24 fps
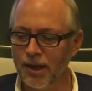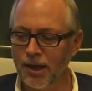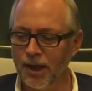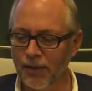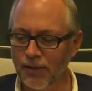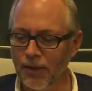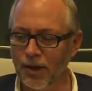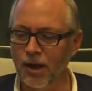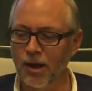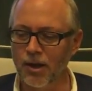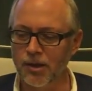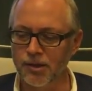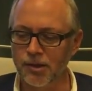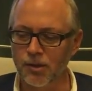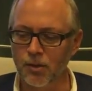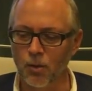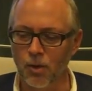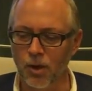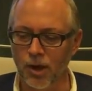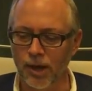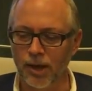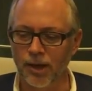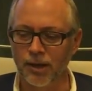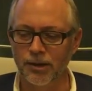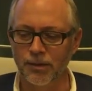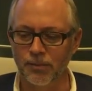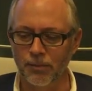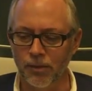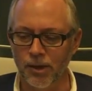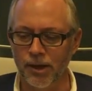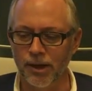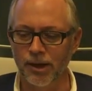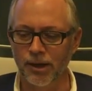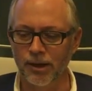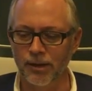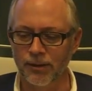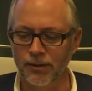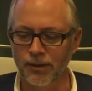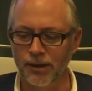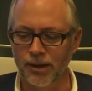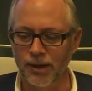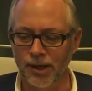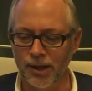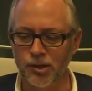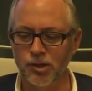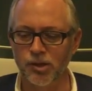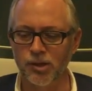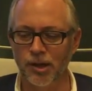and then also working to bring the
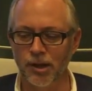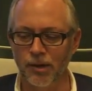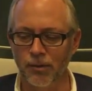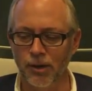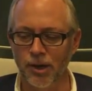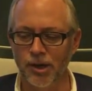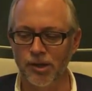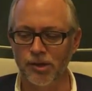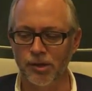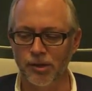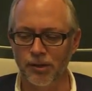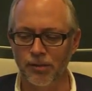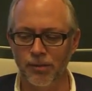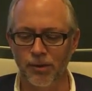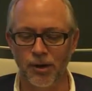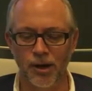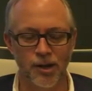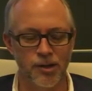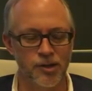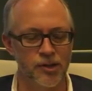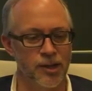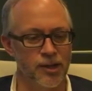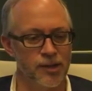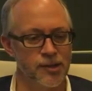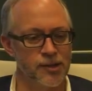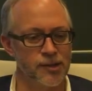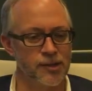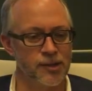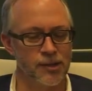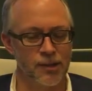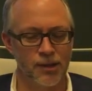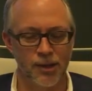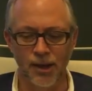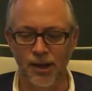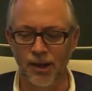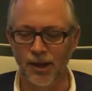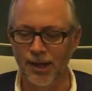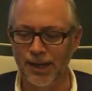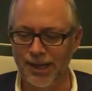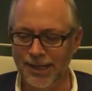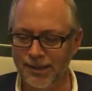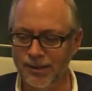next generation of projects uh,